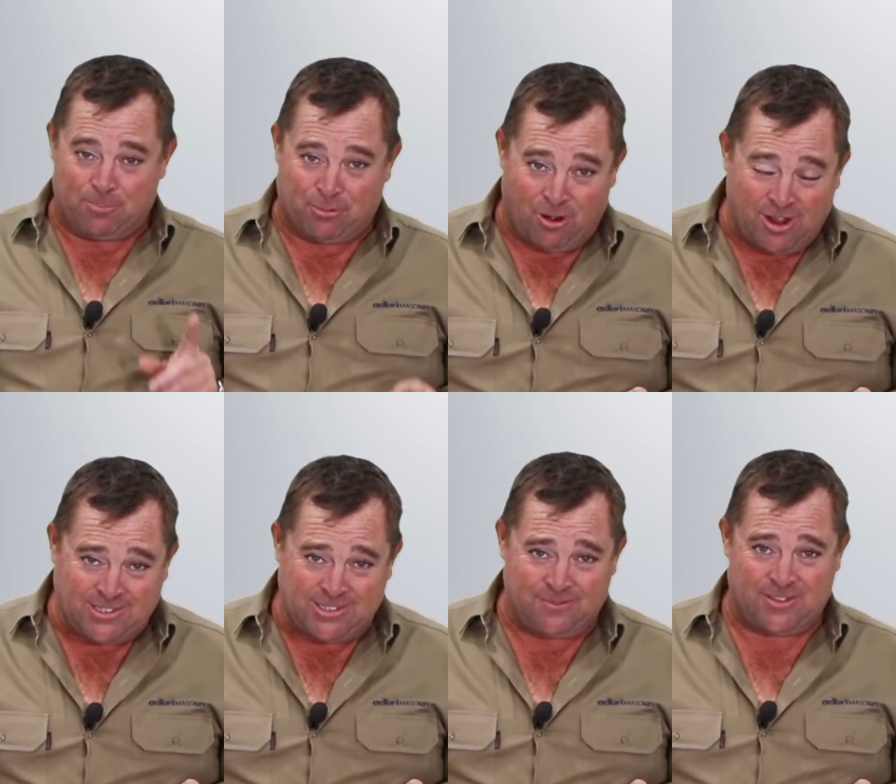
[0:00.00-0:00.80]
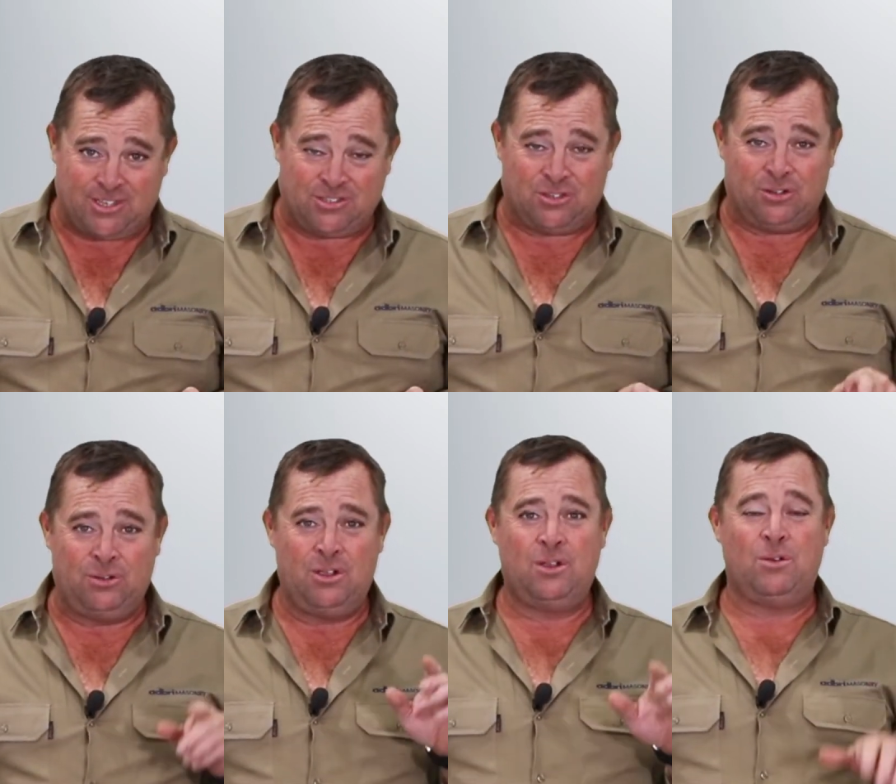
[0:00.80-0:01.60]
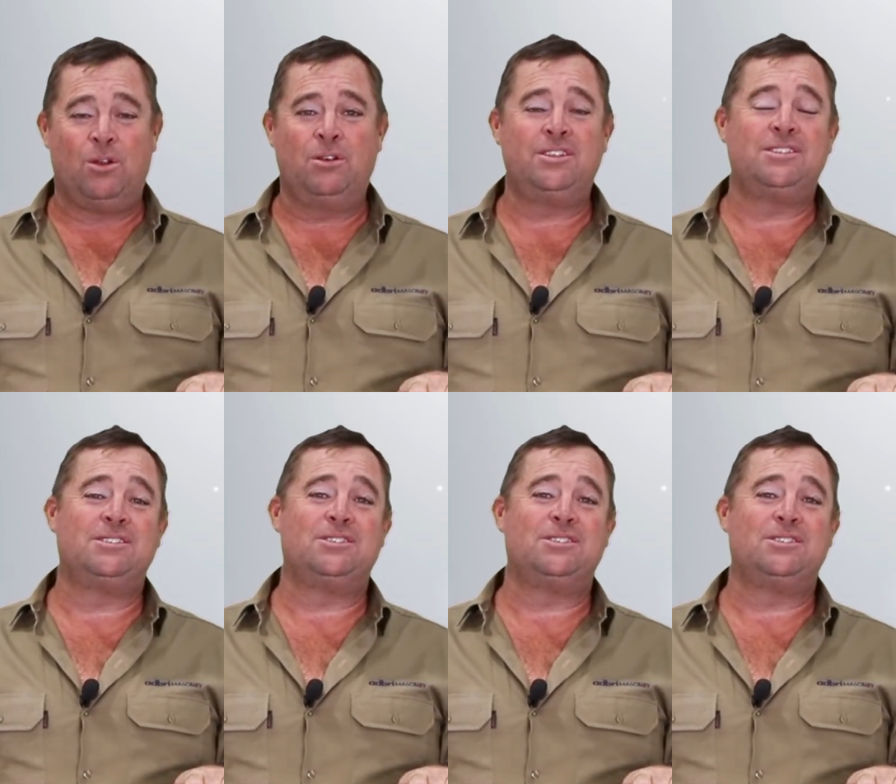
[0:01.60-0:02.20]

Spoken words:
the prices of these two, well, this is